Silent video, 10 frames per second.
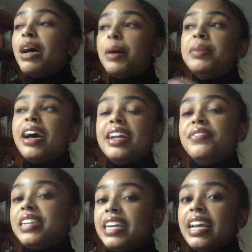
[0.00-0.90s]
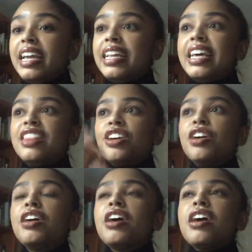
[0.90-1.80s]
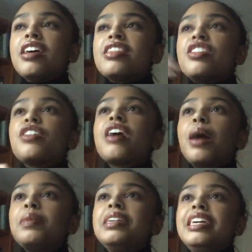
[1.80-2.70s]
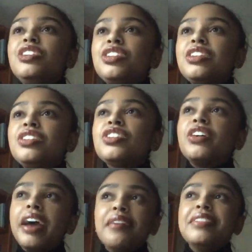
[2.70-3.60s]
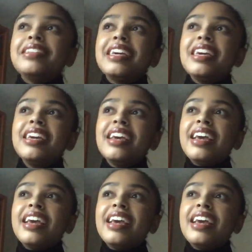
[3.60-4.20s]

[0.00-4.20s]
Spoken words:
I'm not even kidding. Like their combinations are heavenly,